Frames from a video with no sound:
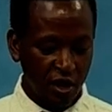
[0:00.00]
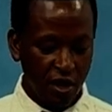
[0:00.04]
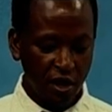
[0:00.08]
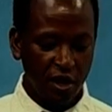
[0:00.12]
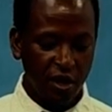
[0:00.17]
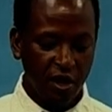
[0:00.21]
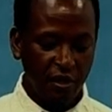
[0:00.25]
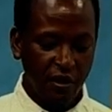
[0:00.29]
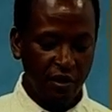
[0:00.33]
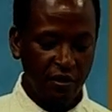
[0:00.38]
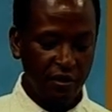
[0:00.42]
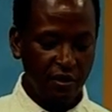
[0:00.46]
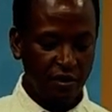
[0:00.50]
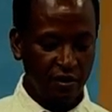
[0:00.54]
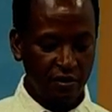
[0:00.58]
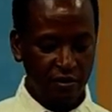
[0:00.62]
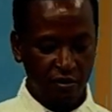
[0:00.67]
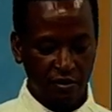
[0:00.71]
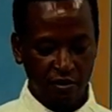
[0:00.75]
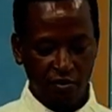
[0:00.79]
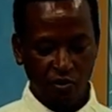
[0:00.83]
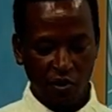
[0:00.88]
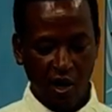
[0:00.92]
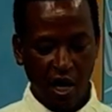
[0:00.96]
In
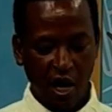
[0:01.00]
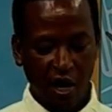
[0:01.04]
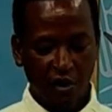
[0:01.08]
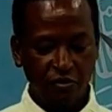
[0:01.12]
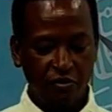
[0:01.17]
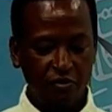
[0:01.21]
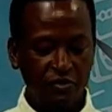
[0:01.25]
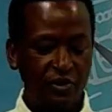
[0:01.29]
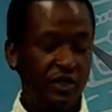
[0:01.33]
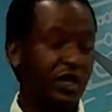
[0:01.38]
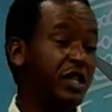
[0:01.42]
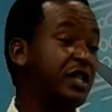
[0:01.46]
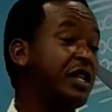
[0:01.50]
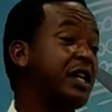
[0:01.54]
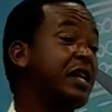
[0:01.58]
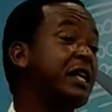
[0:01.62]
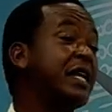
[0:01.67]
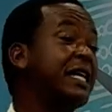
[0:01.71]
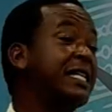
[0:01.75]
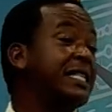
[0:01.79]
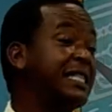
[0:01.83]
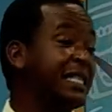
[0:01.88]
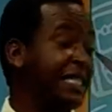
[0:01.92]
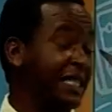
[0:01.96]
the, we have
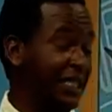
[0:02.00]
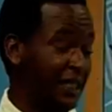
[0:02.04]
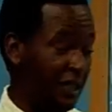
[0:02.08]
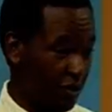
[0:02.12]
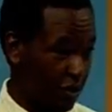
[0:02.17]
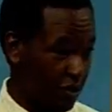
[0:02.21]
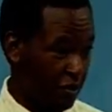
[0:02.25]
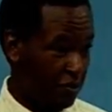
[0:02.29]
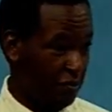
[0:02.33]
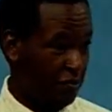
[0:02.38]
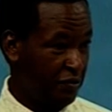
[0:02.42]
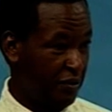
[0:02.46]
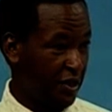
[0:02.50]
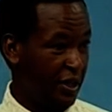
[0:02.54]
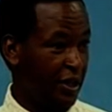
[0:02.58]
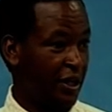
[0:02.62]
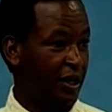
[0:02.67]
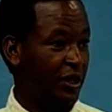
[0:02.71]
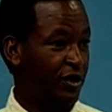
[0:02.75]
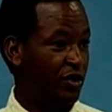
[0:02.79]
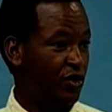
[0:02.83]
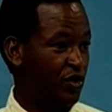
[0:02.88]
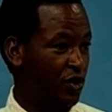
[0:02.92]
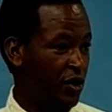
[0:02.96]
generating of
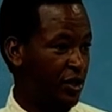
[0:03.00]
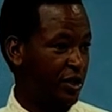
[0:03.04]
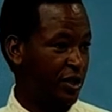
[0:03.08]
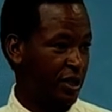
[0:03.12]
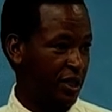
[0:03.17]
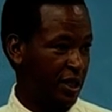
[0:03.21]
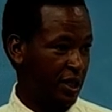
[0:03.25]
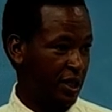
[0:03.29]
electricity.